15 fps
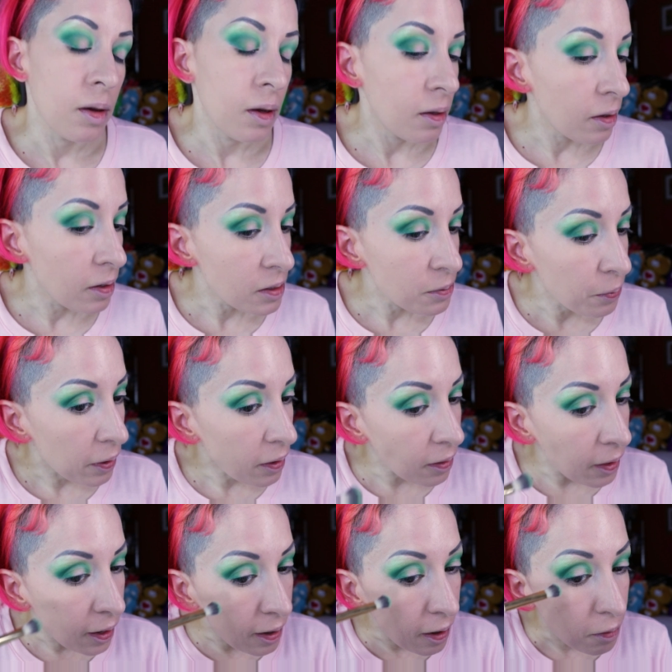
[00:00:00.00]
And let's
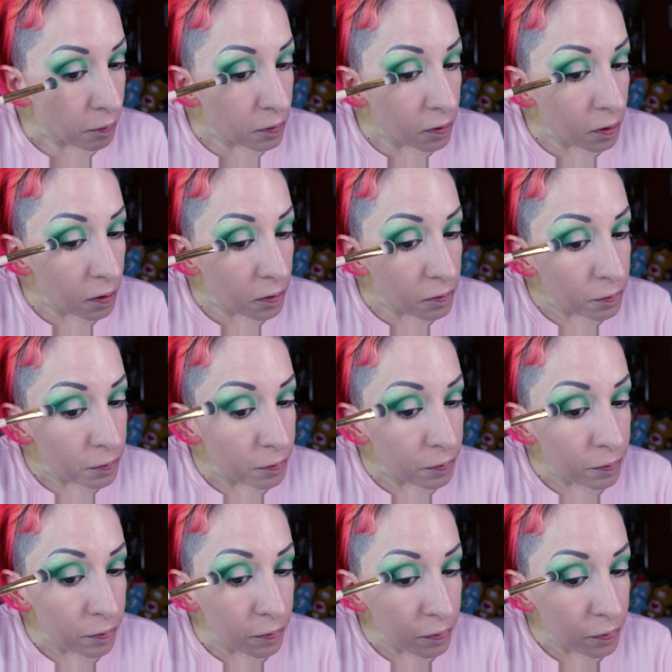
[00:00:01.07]
blend that out
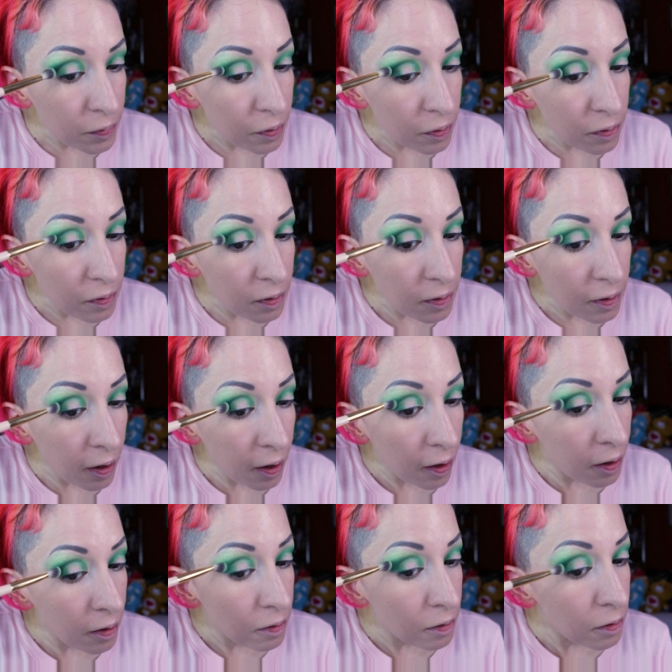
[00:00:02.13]
just a
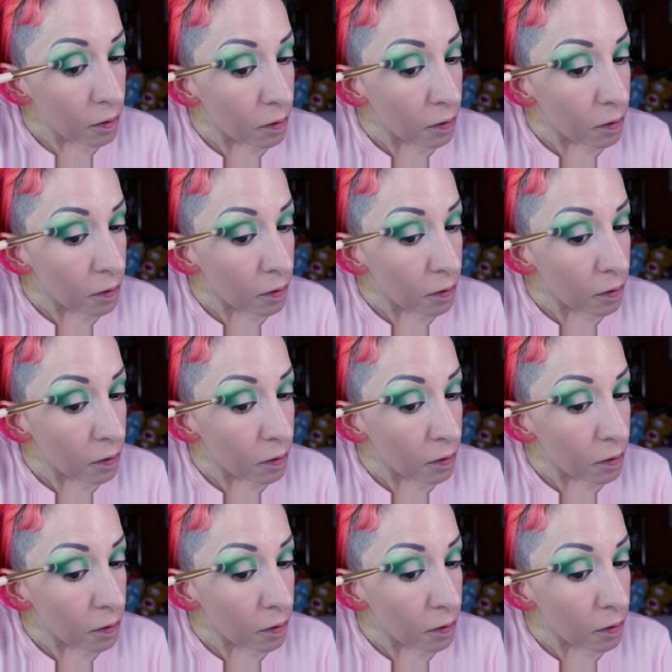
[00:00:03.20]
tad.